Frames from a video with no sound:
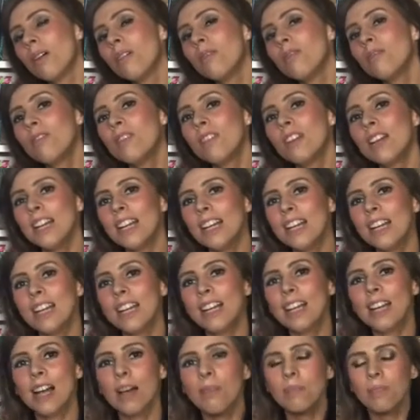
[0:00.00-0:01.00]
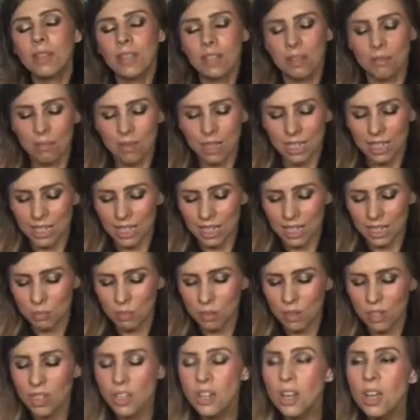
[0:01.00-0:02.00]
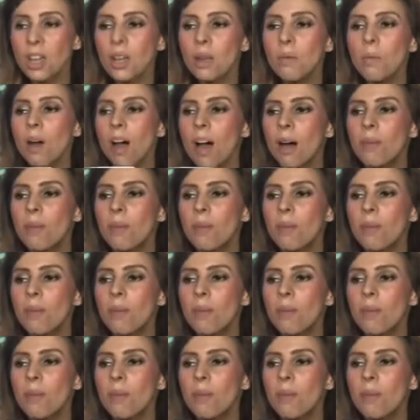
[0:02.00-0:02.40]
really am gonna miss this. But do you know what?